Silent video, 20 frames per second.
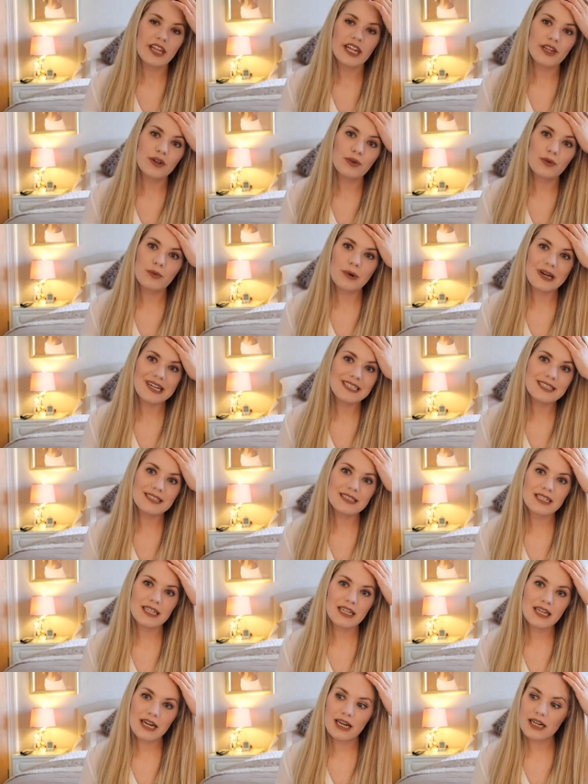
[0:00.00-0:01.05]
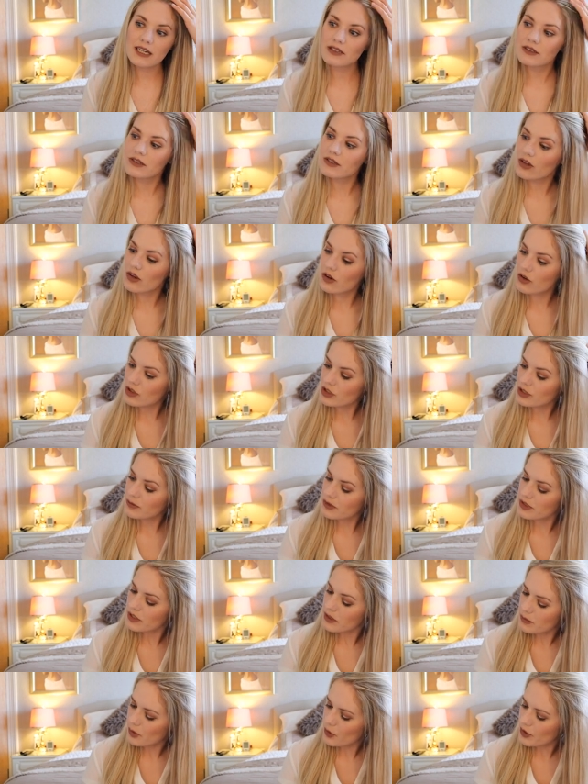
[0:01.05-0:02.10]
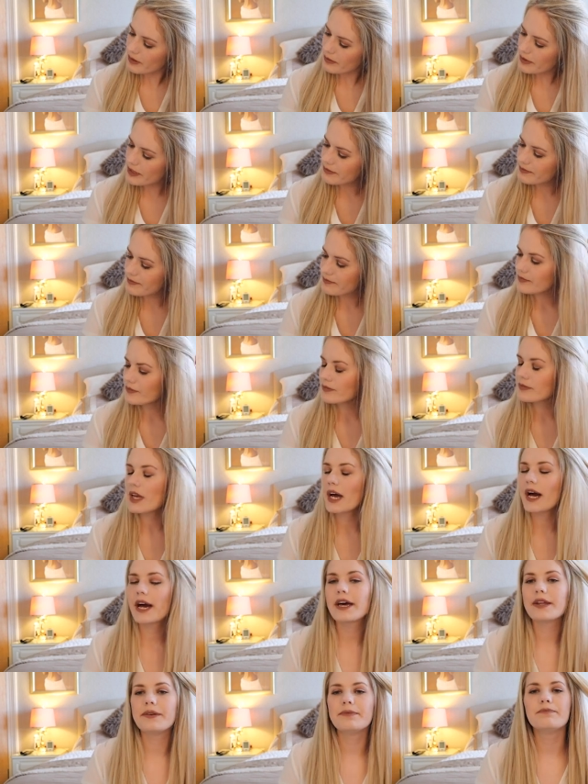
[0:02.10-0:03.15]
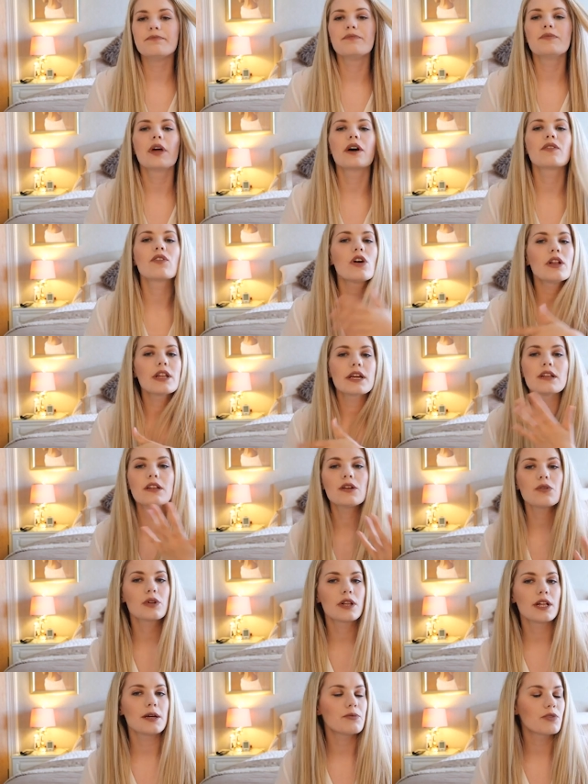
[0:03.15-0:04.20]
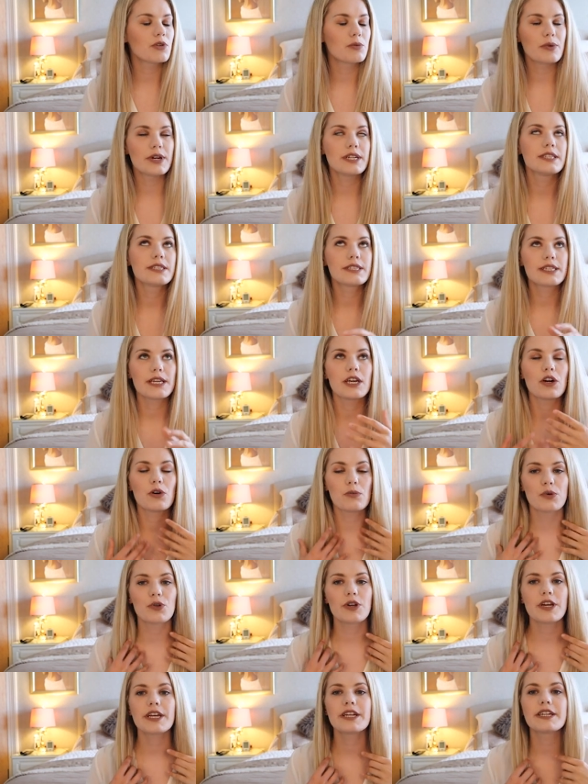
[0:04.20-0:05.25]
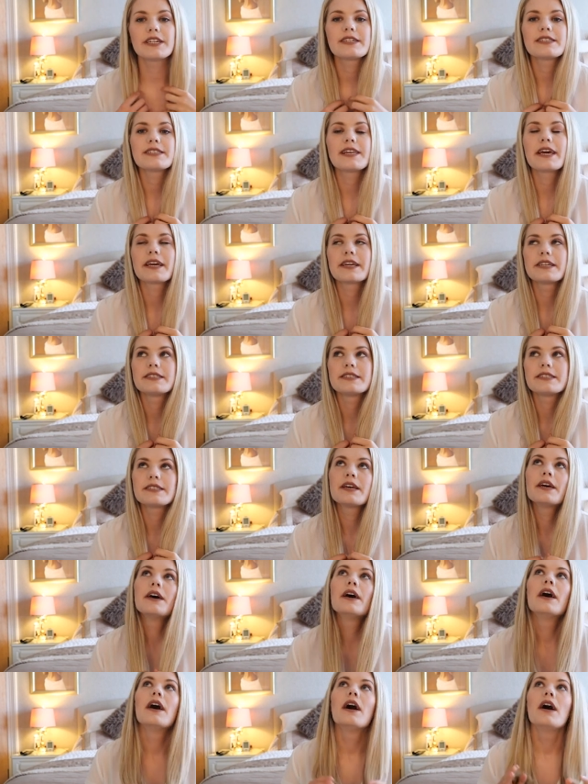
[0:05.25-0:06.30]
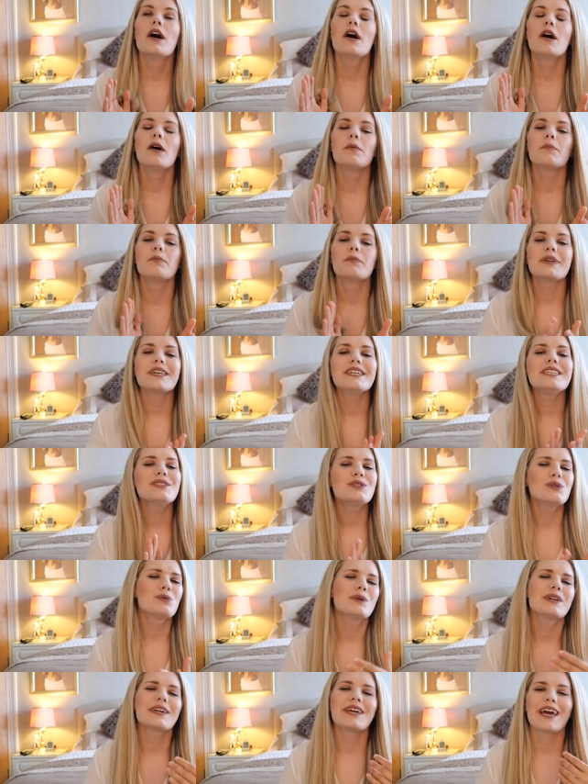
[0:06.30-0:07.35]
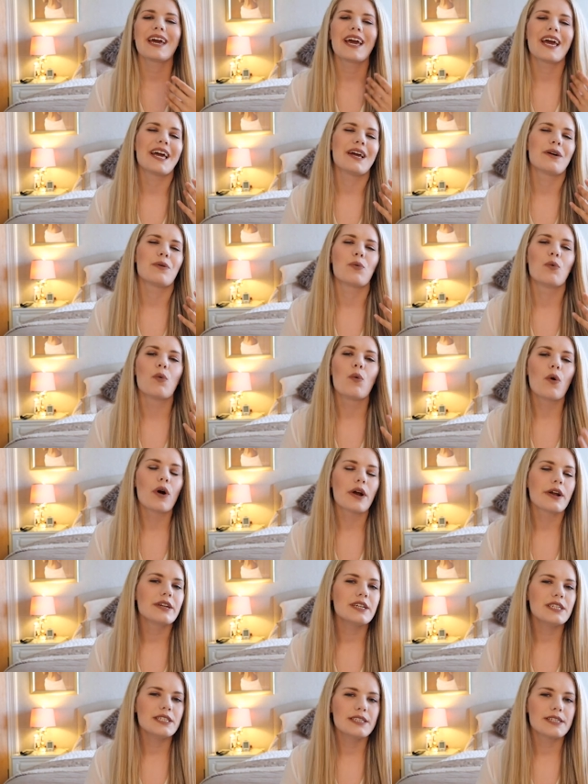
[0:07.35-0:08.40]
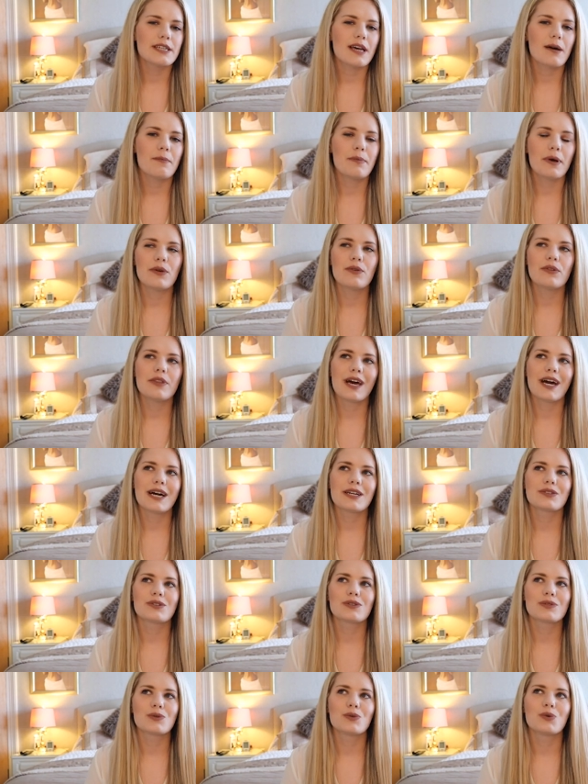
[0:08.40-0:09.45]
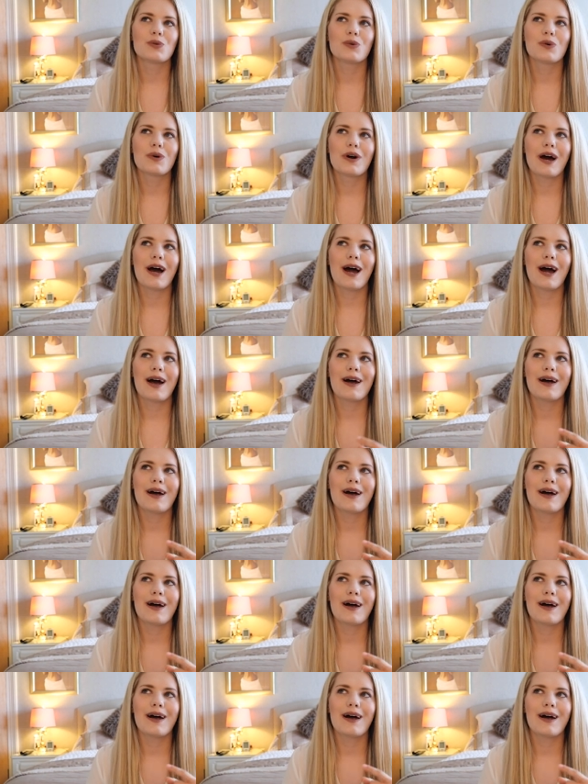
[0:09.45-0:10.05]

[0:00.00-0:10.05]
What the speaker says: Then, you know, Wednesday I had a hospital appointment, and I've got like a little clip from Wednesday. I'll put it in a second. Please no one get worried about that. So